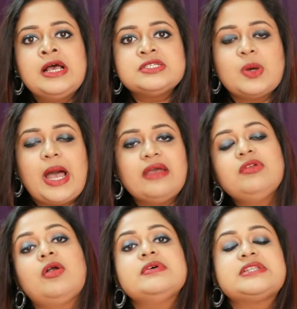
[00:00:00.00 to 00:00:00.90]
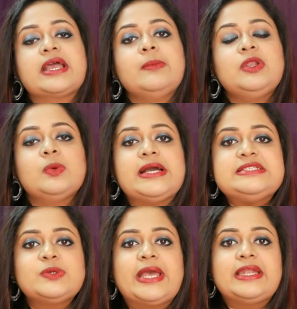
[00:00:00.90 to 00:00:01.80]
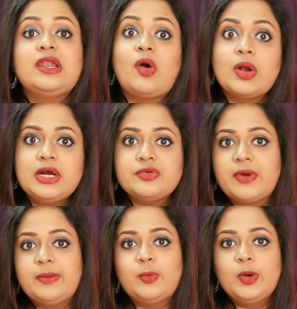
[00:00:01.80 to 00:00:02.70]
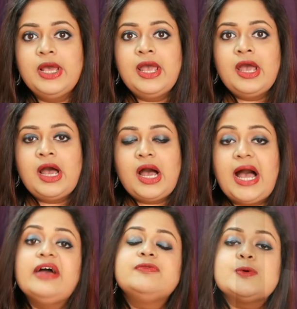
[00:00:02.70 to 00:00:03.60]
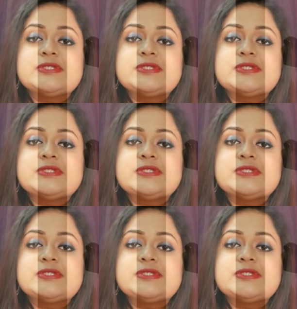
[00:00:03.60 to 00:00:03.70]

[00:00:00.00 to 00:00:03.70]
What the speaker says: So I will always recommend you guys to get a longer tripod. I have two